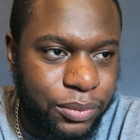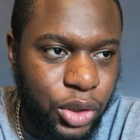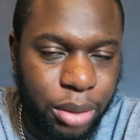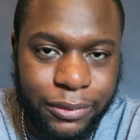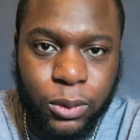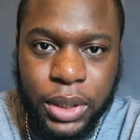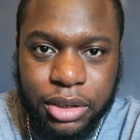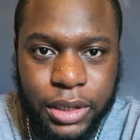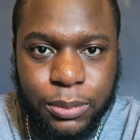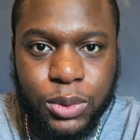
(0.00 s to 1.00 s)
you know, before
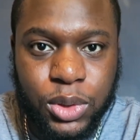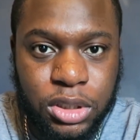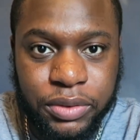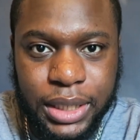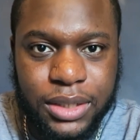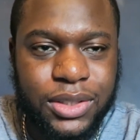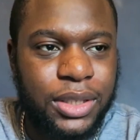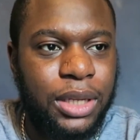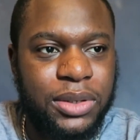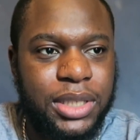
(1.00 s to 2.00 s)
Incredibles 2
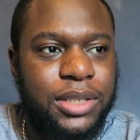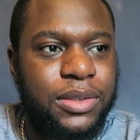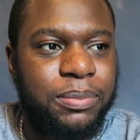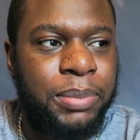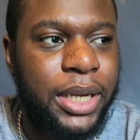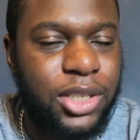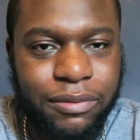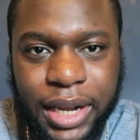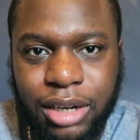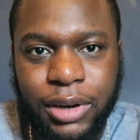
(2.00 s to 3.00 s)
released, there was this picture
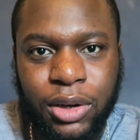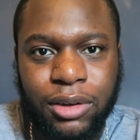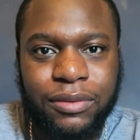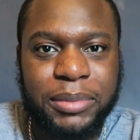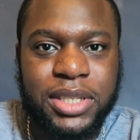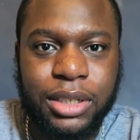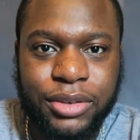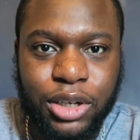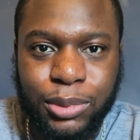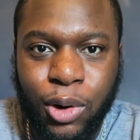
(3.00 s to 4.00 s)
flying around of Mr.
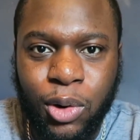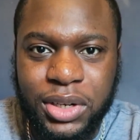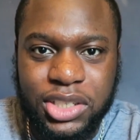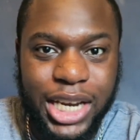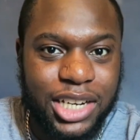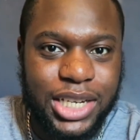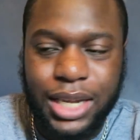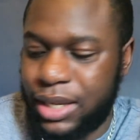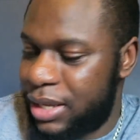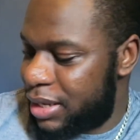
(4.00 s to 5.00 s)
Incredible holding Jack,
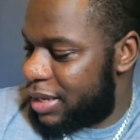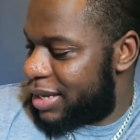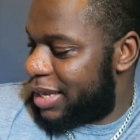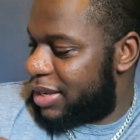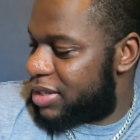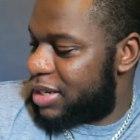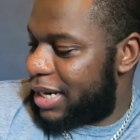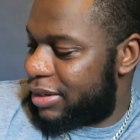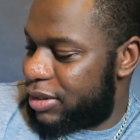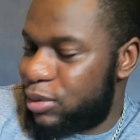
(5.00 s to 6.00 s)
and you can see
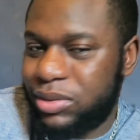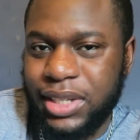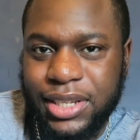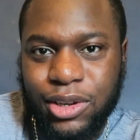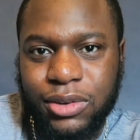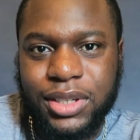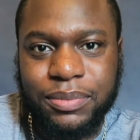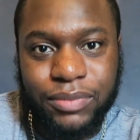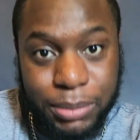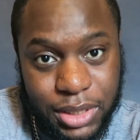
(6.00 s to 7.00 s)
like the little details
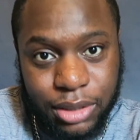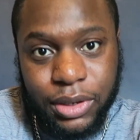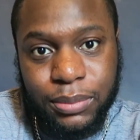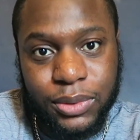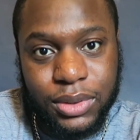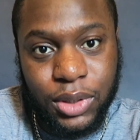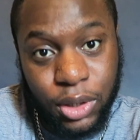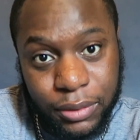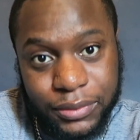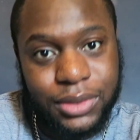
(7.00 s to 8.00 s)
in Mr. Incredible's
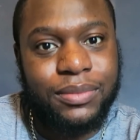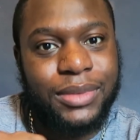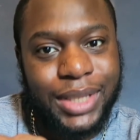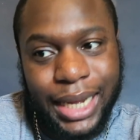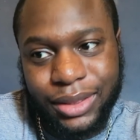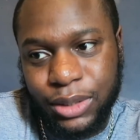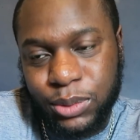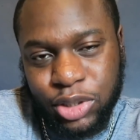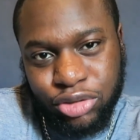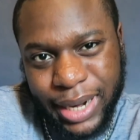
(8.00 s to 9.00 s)
clothes, like the
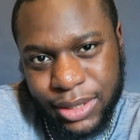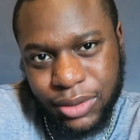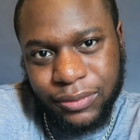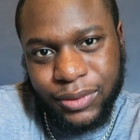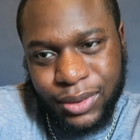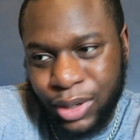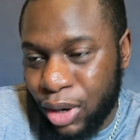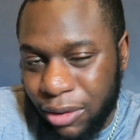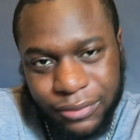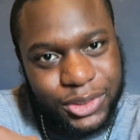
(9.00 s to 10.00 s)
little strands of
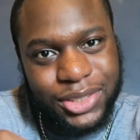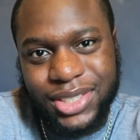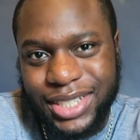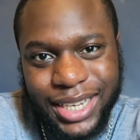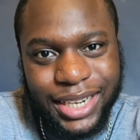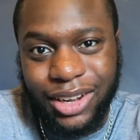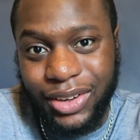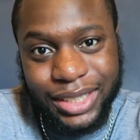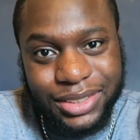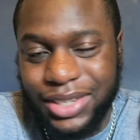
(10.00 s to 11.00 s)
cloth just sticking
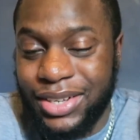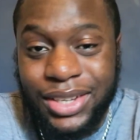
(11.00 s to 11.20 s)
out, and